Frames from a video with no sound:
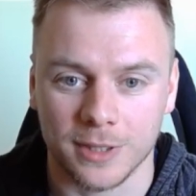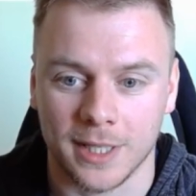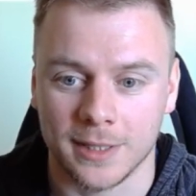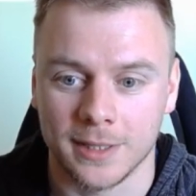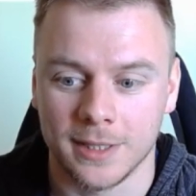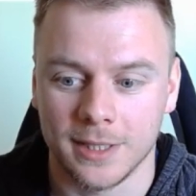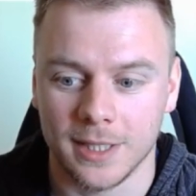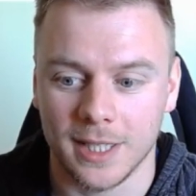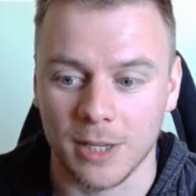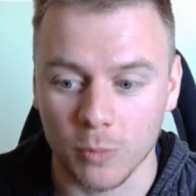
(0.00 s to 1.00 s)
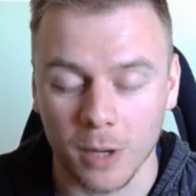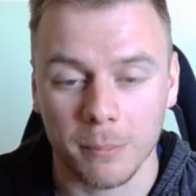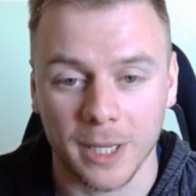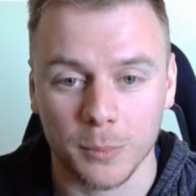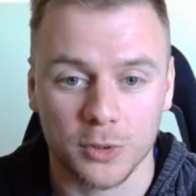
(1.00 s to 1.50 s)
at, it won't
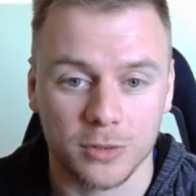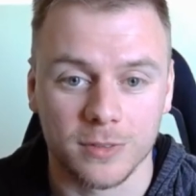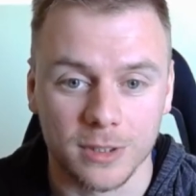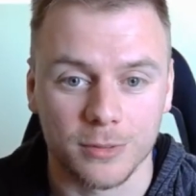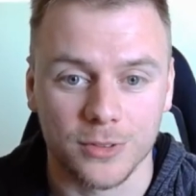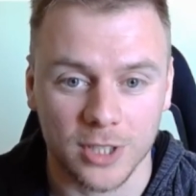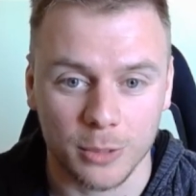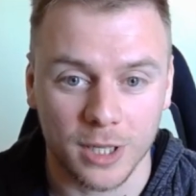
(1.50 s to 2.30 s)
make much of a difference anyway.